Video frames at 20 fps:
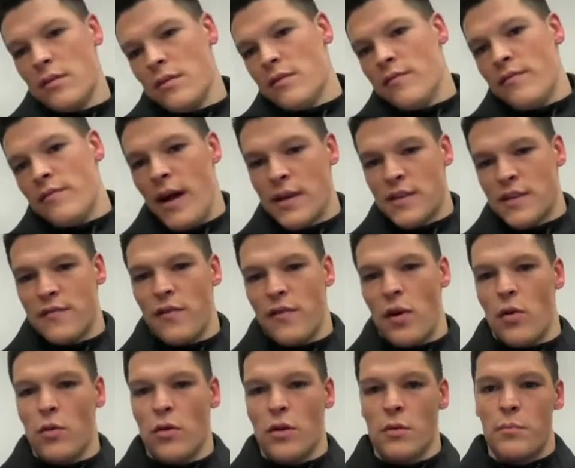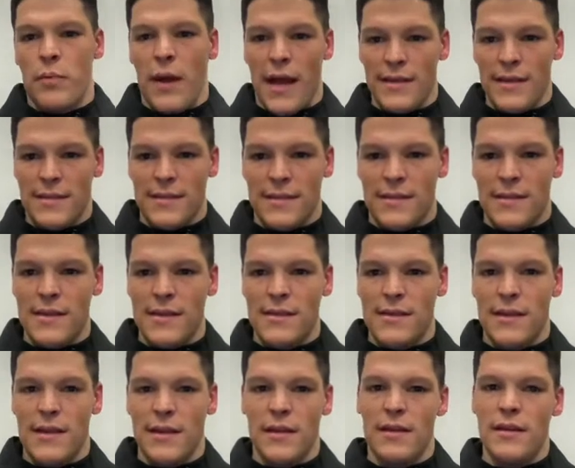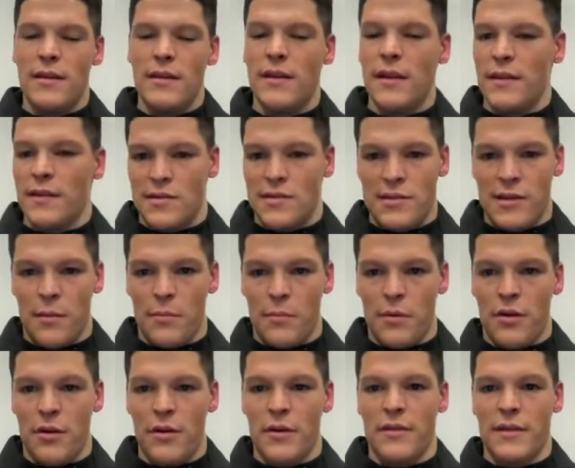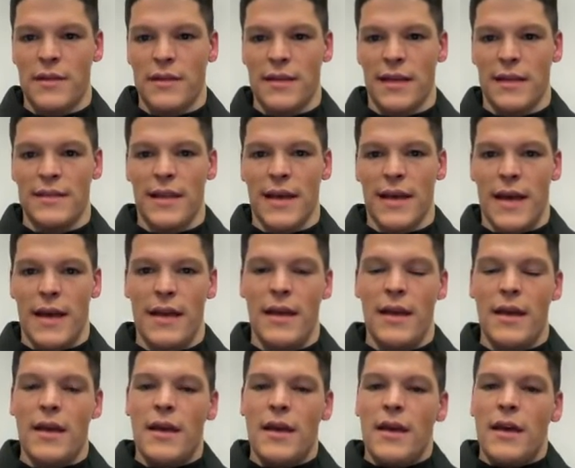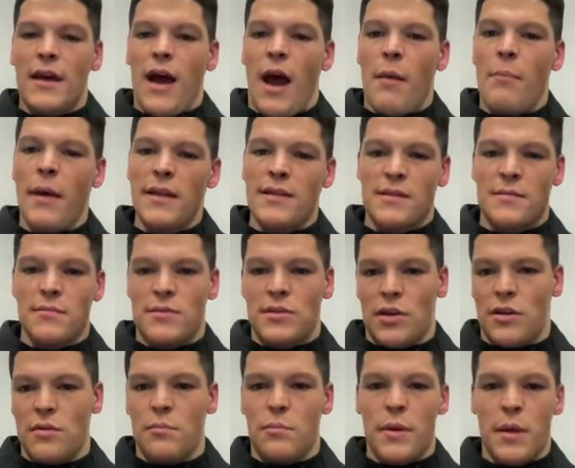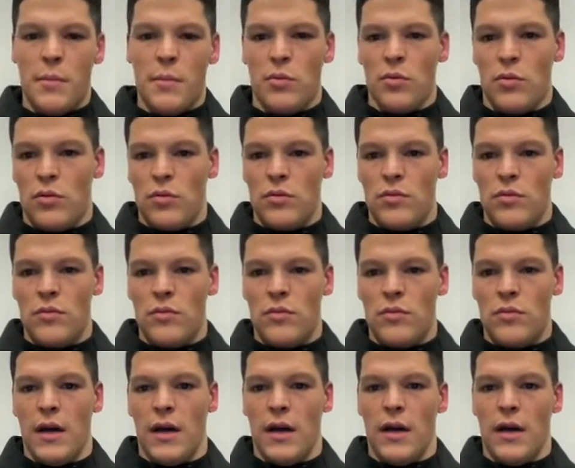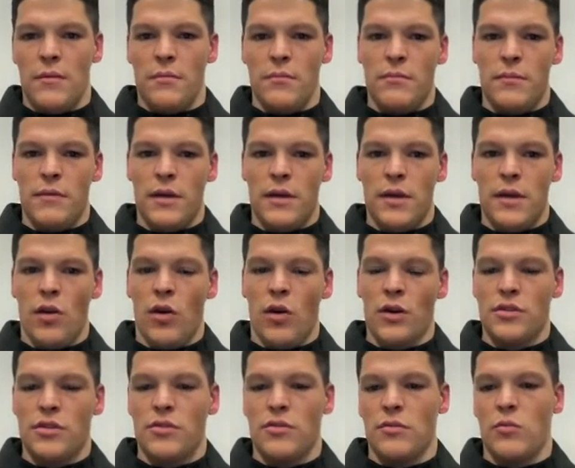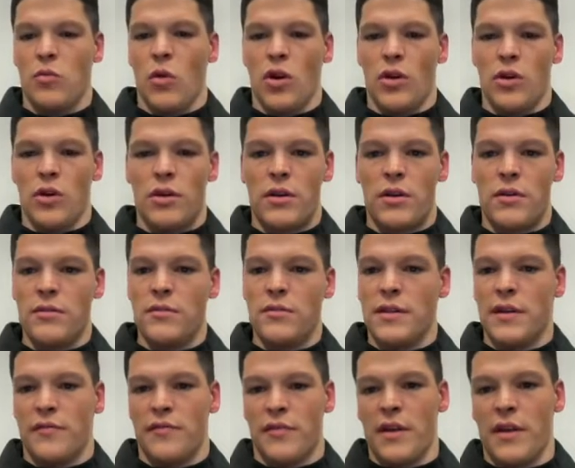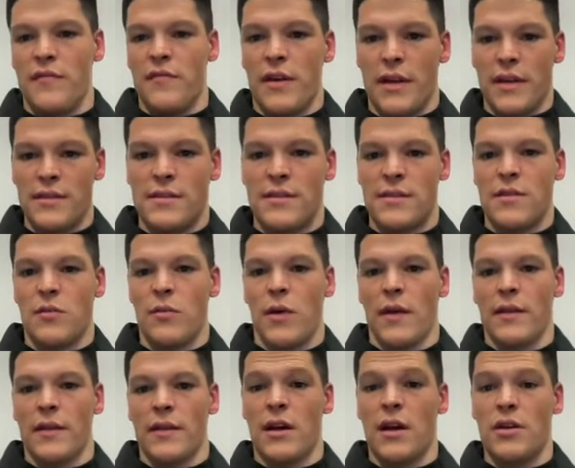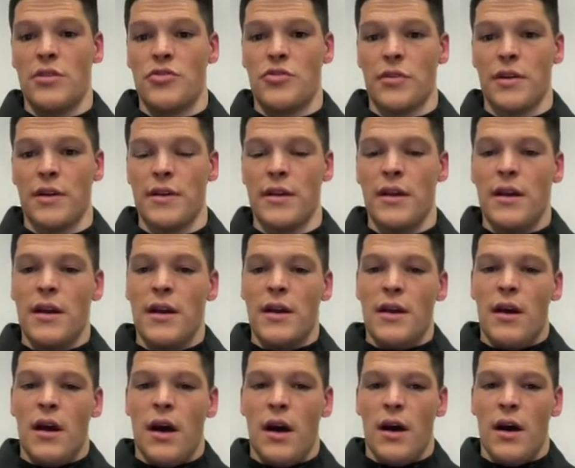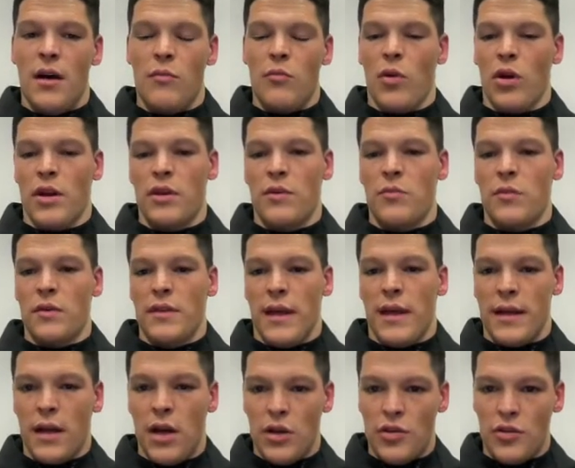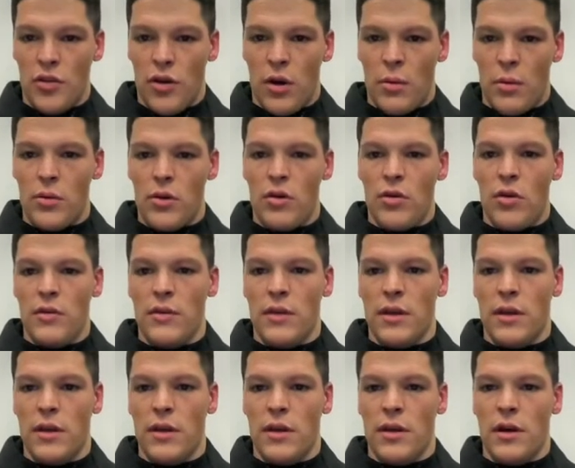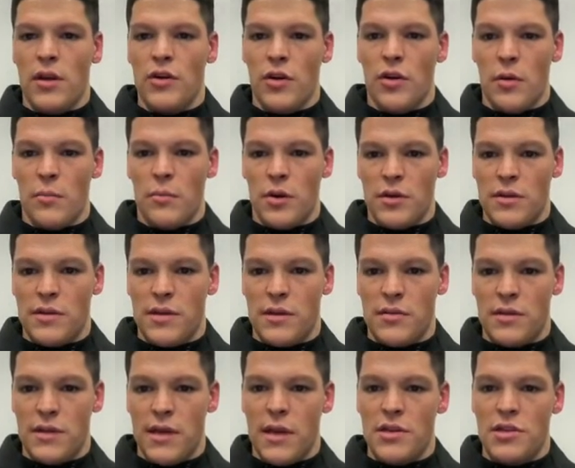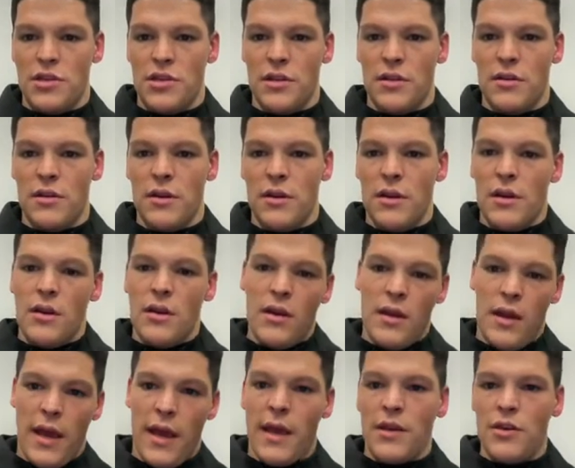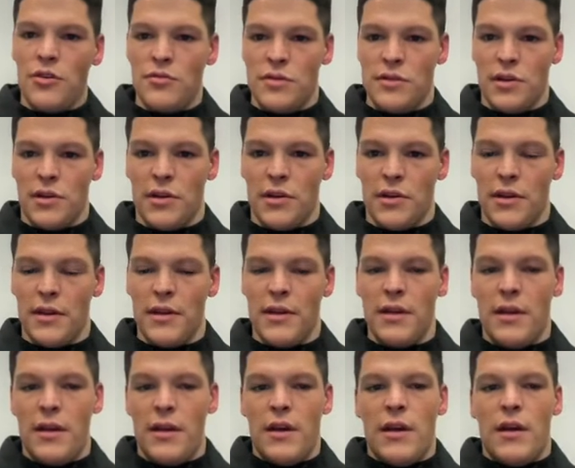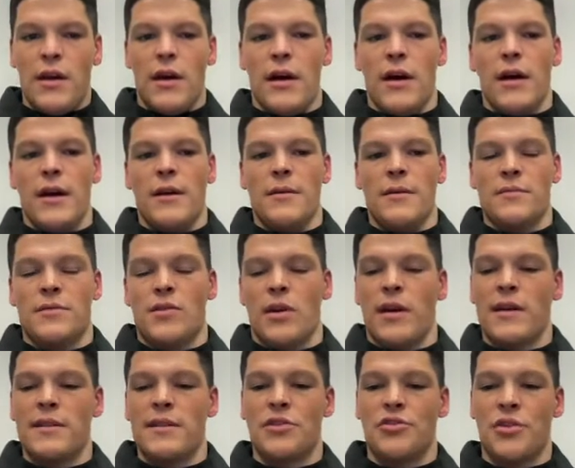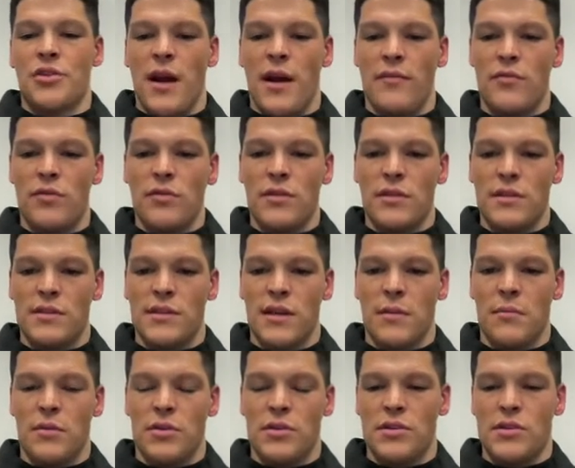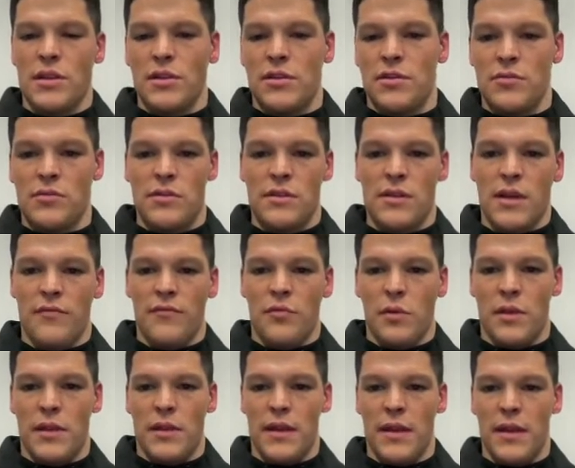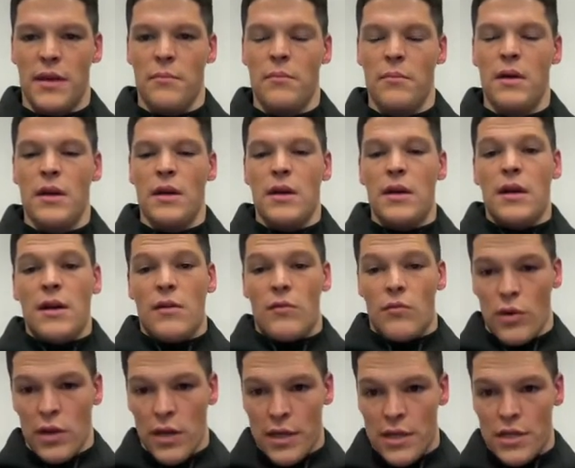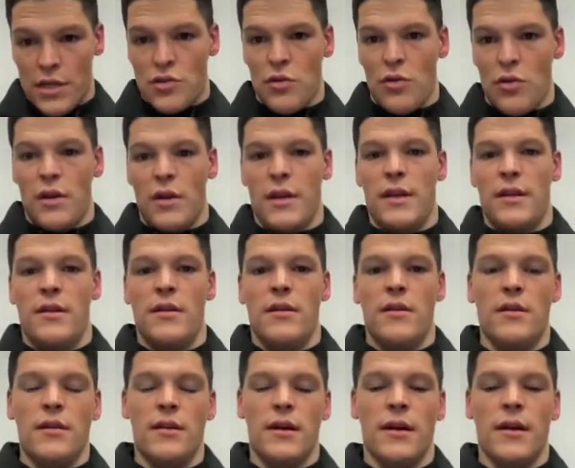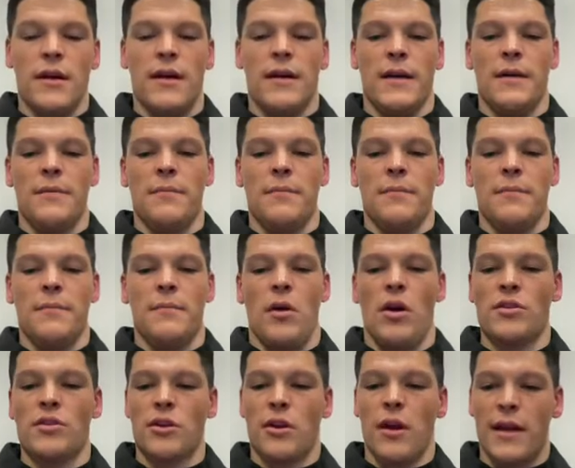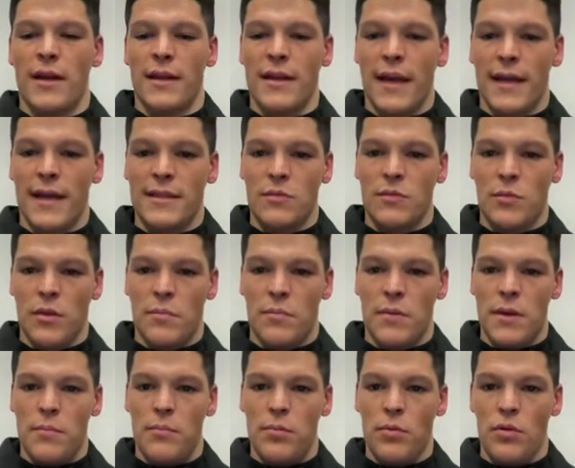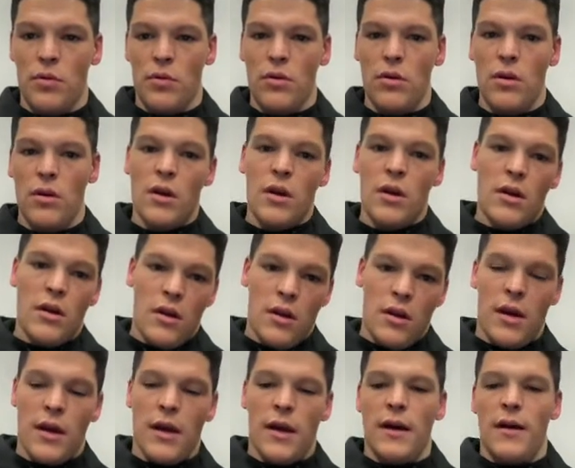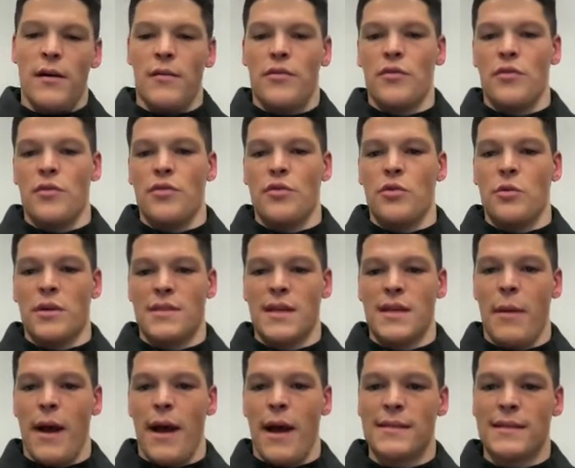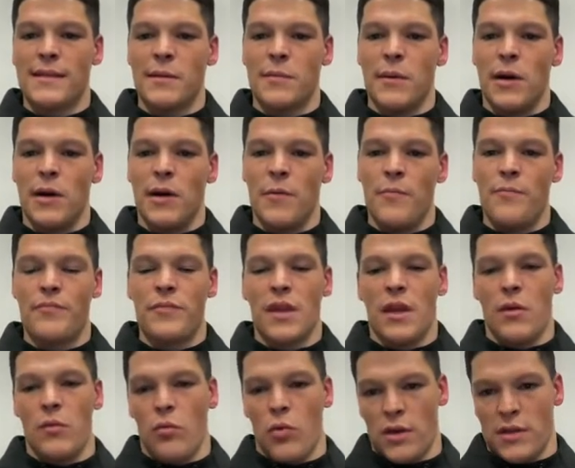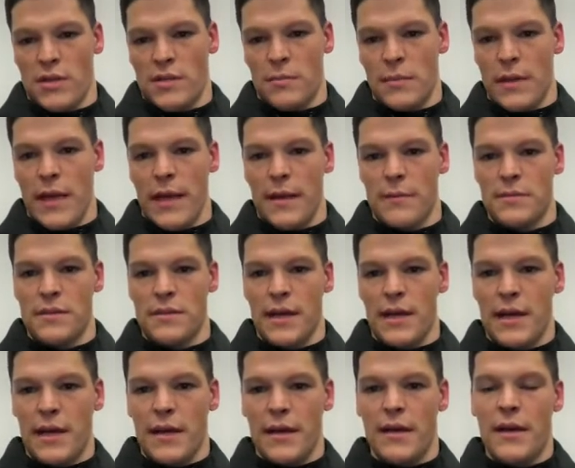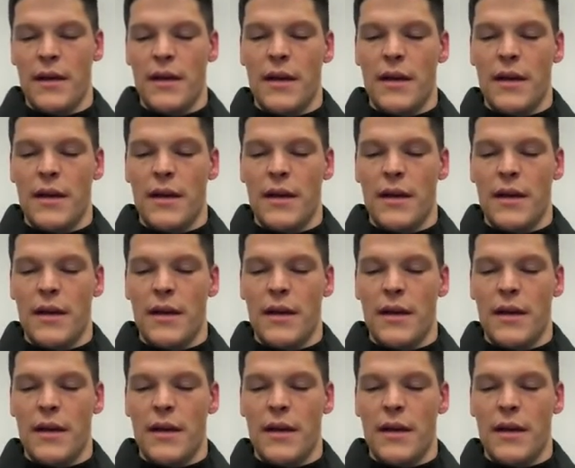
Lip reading: Fast forward past the season in the summer and things like that, I met some certain people in order to work different events around the country, working with like Under Armour on the Under Armour Association AAU circuit. So I got to travel in the summers and do stuff with them. Really enjoyed it. Also got connected with people through USA Basketball and worked some camps there.